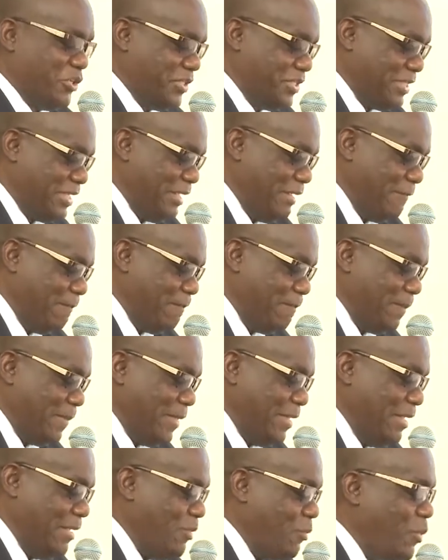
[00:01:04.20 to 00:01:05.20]
us,
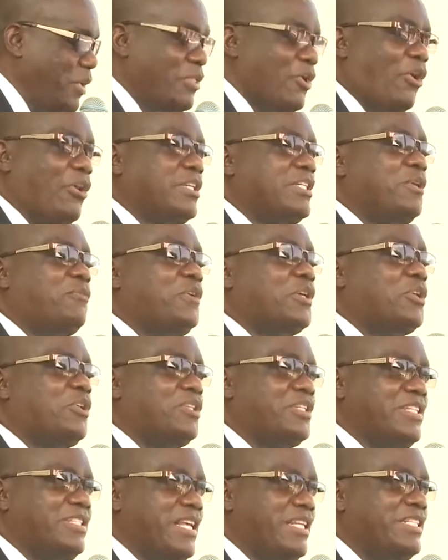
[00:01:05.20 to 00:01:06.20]
with all
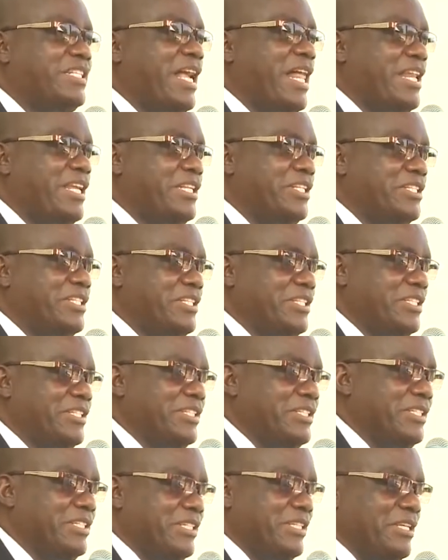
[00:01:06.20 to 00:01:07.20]
difficulties and
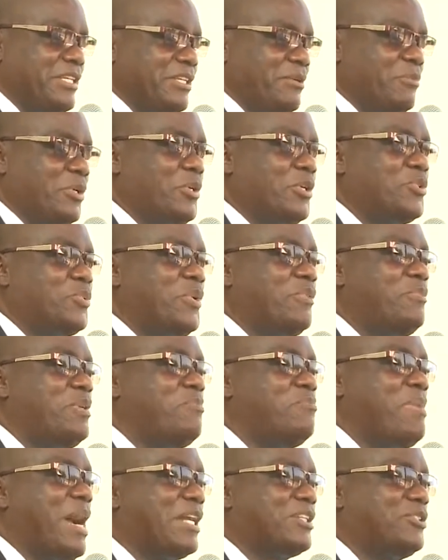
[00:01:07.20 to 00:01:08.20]
challenges, because we've
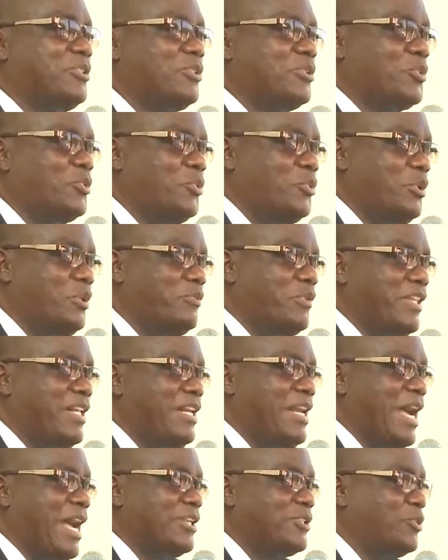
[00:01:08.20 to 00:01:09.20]
been back to school for the
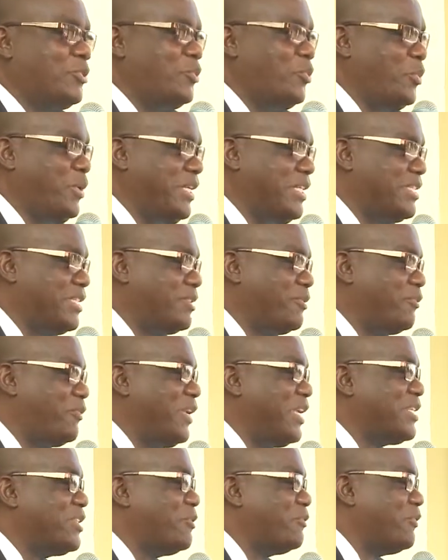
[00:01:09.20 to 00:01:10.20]
last 2 weeks,
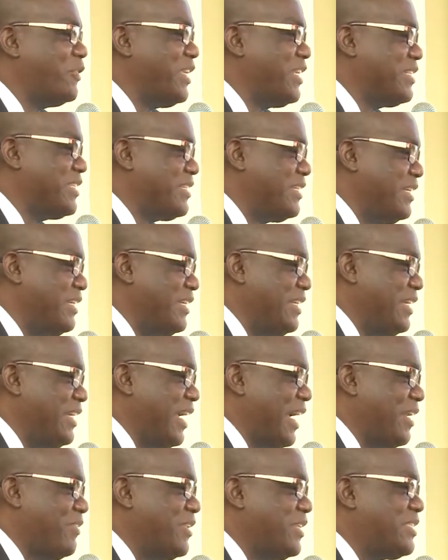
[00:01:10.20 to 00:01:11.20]
face to face.
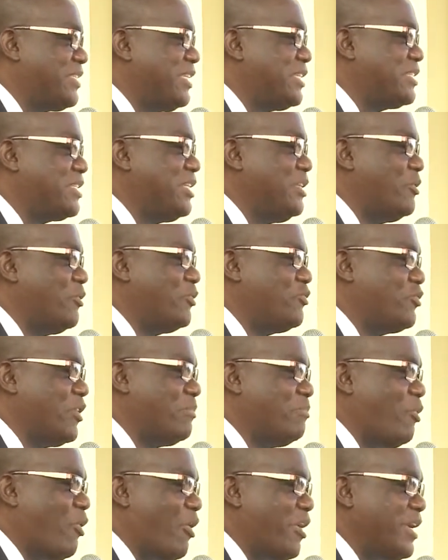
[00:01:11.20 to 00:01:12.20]
And the
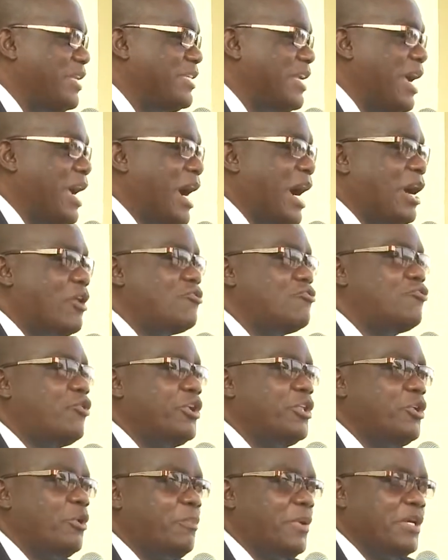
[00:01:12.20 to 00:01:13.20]
1,600 boys are
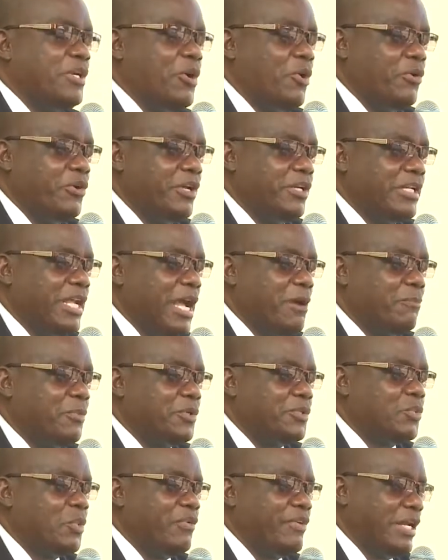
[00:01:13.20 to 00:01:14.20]
running up and down on
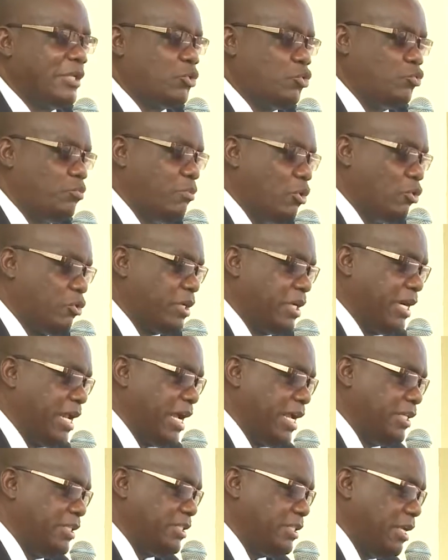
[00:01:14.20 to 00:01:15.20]
campus. We've had 2 broken
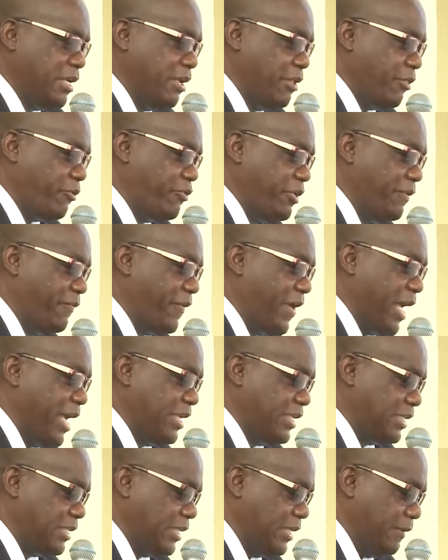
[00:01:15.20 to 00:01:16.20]
hands, 3
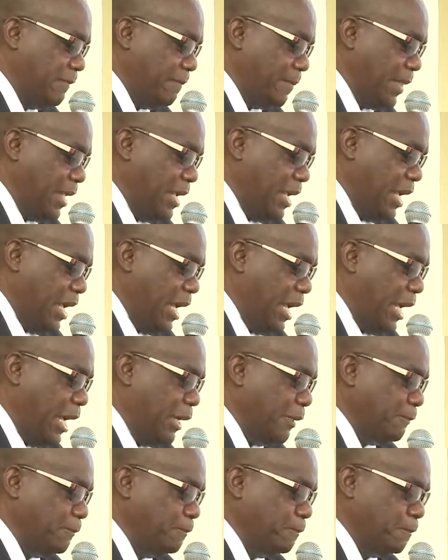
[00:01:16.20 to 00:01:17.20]
fights,
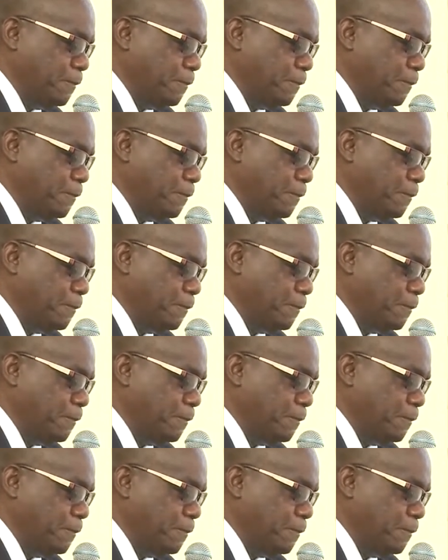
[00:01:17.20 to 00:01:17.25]
a